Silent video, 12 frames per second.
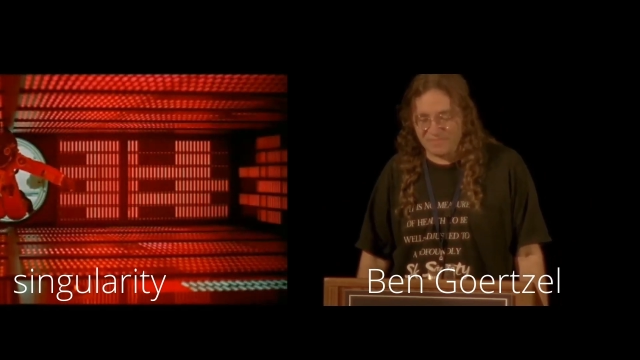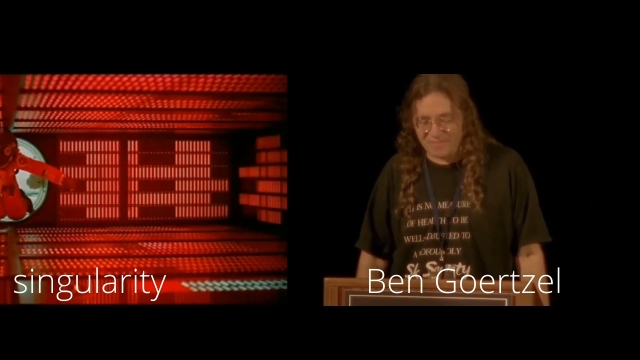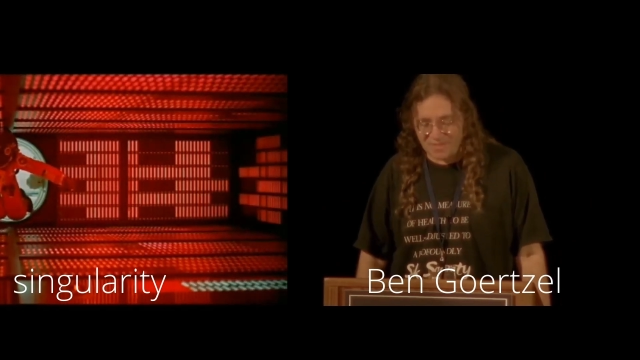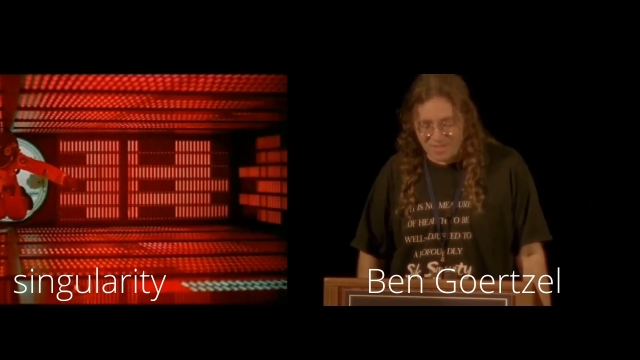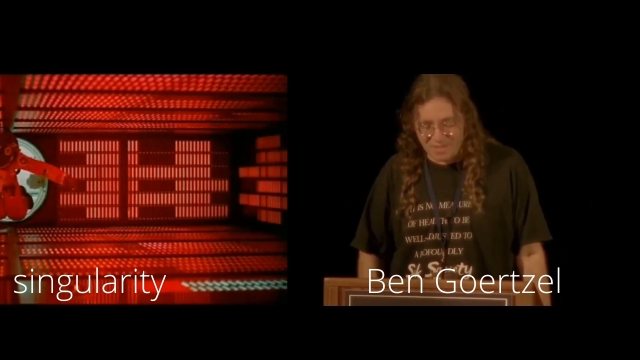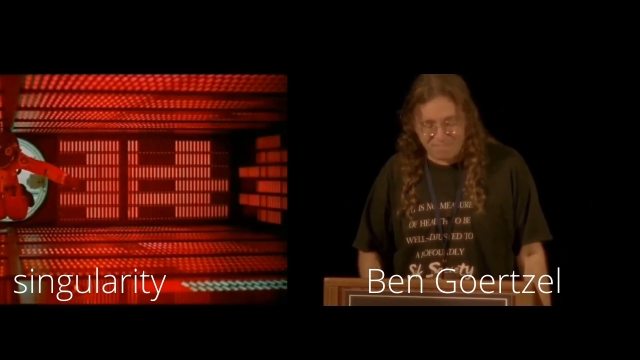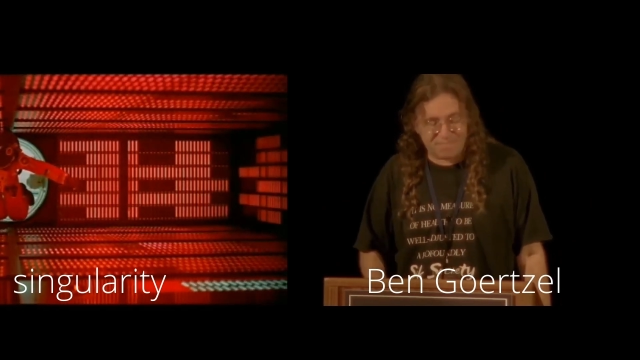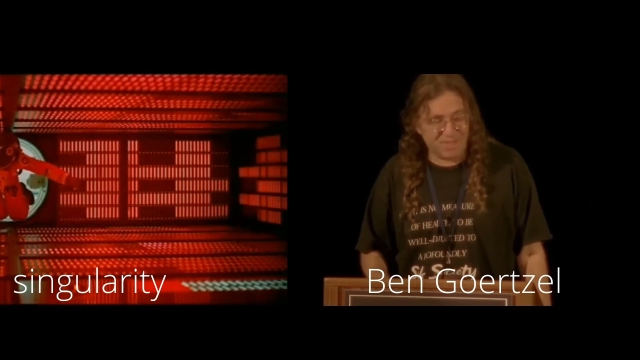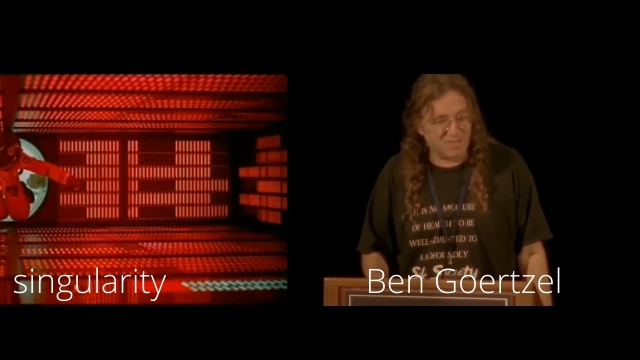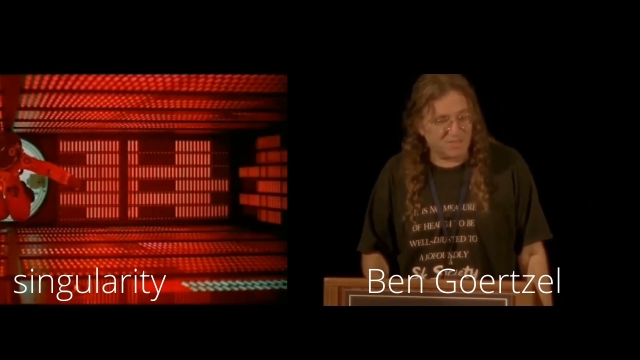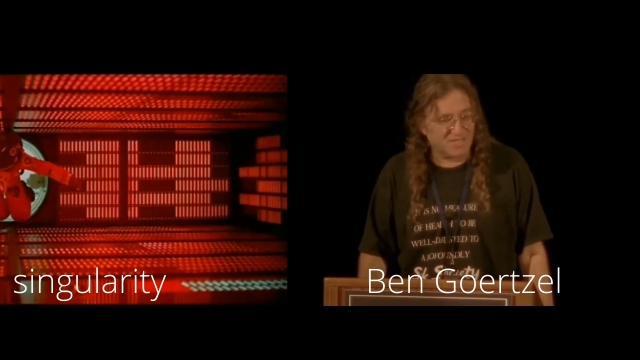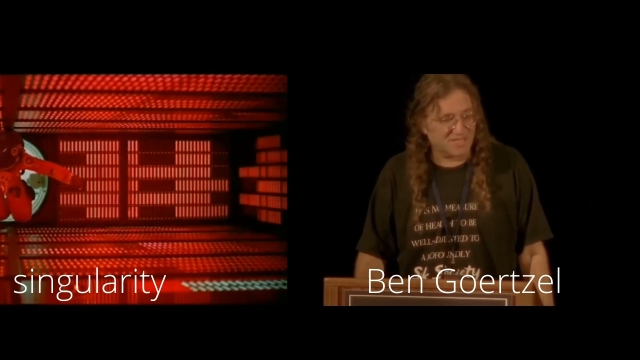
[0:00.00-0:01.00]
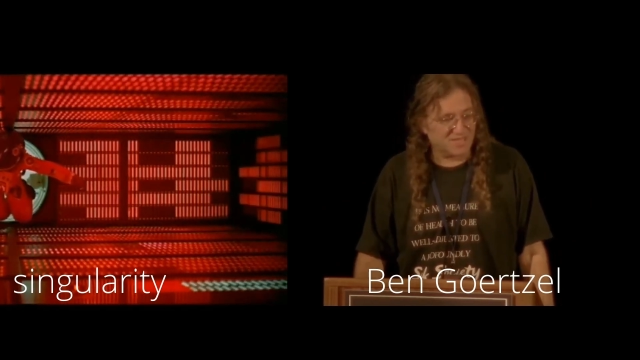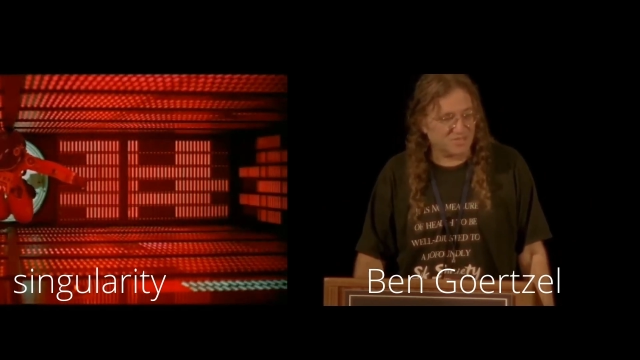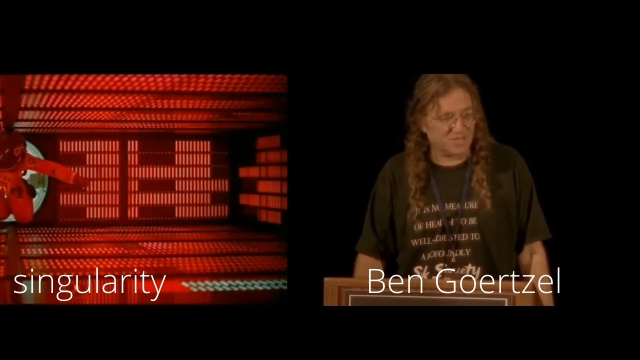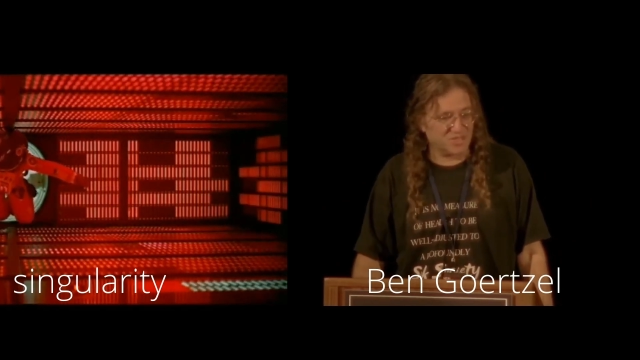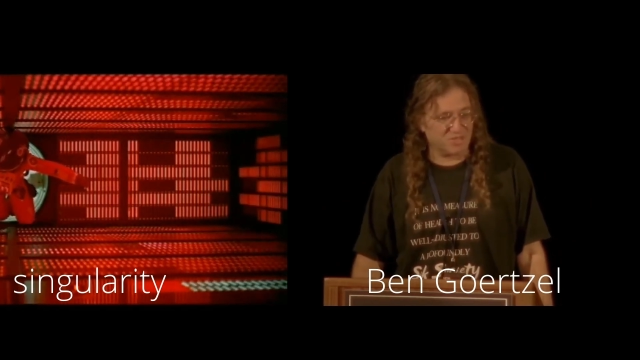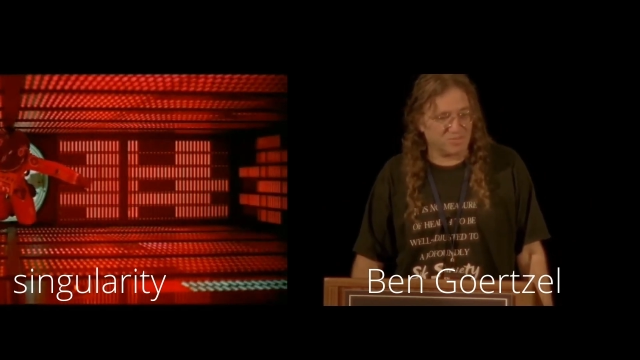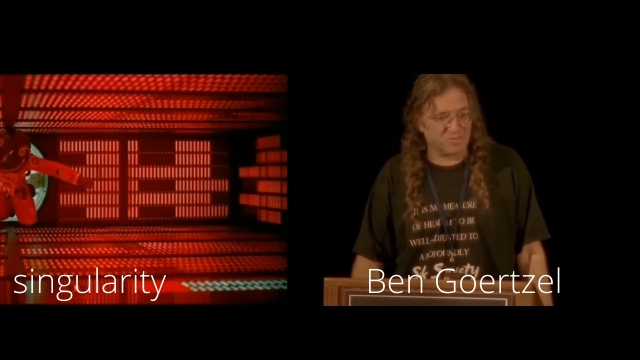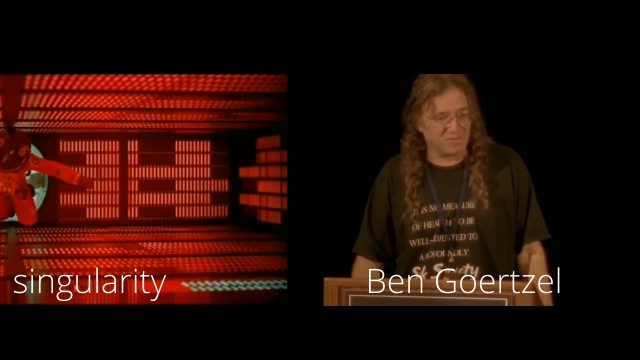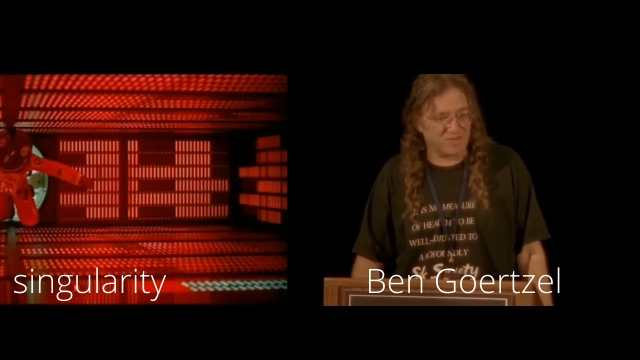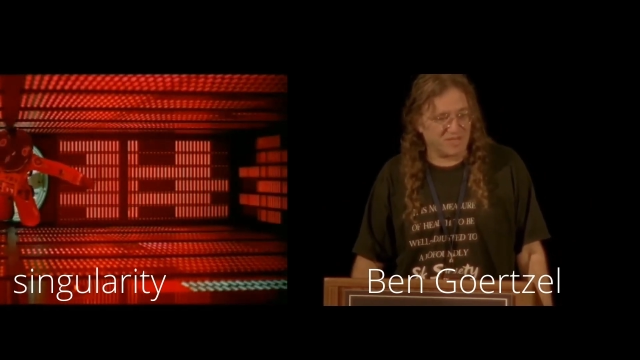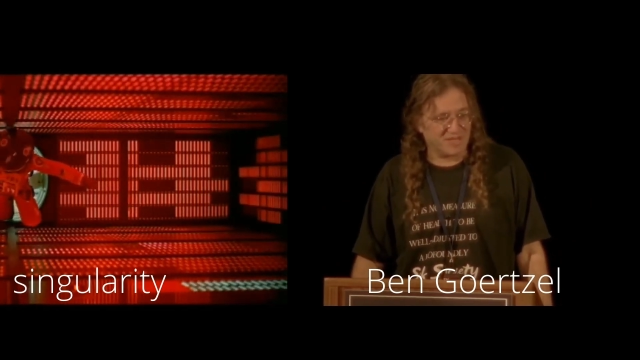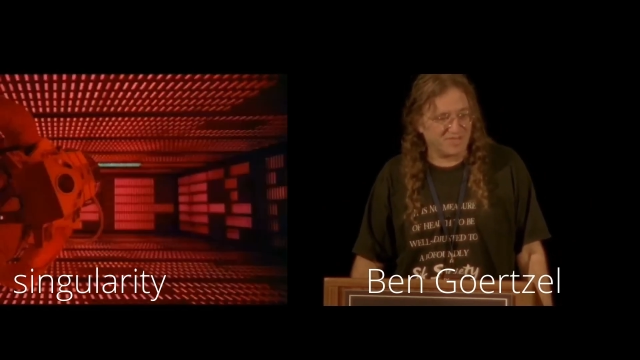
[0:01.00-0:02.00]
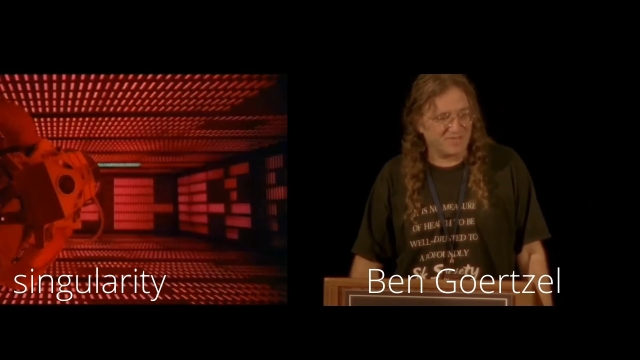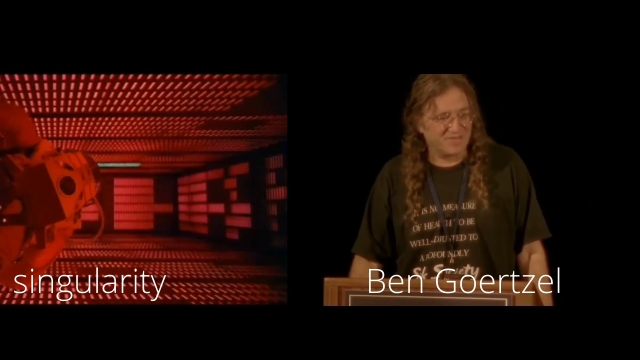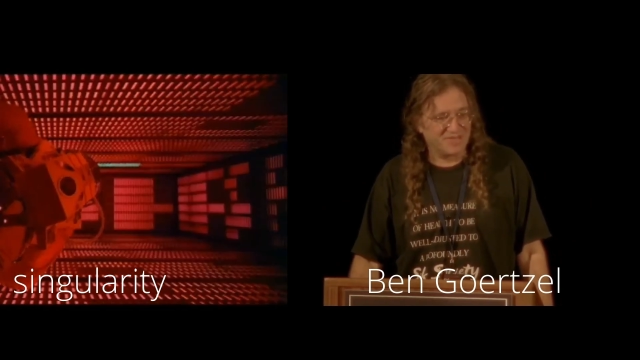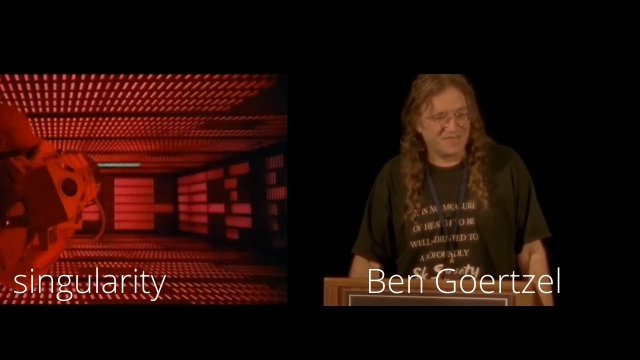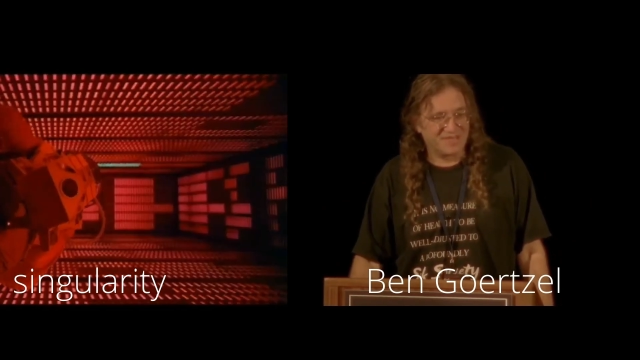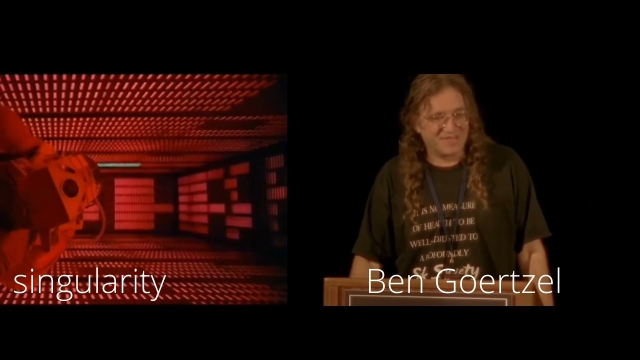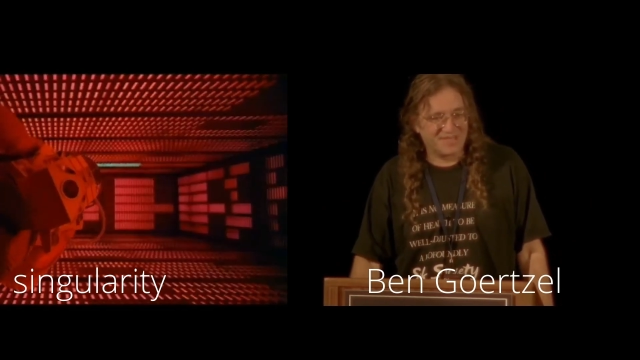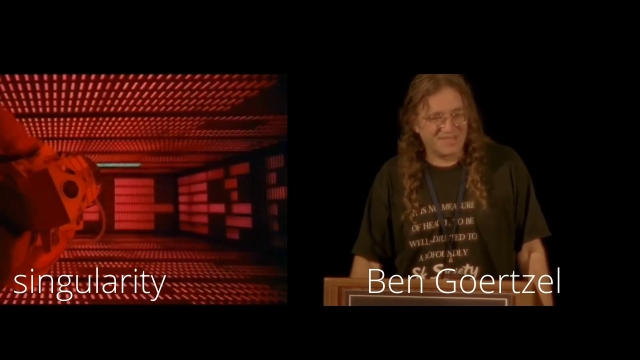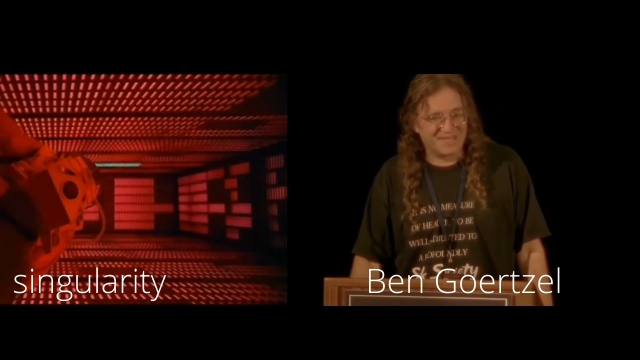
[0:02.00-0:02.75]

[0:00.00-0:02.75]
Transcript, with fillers: research has seen substantial advancements.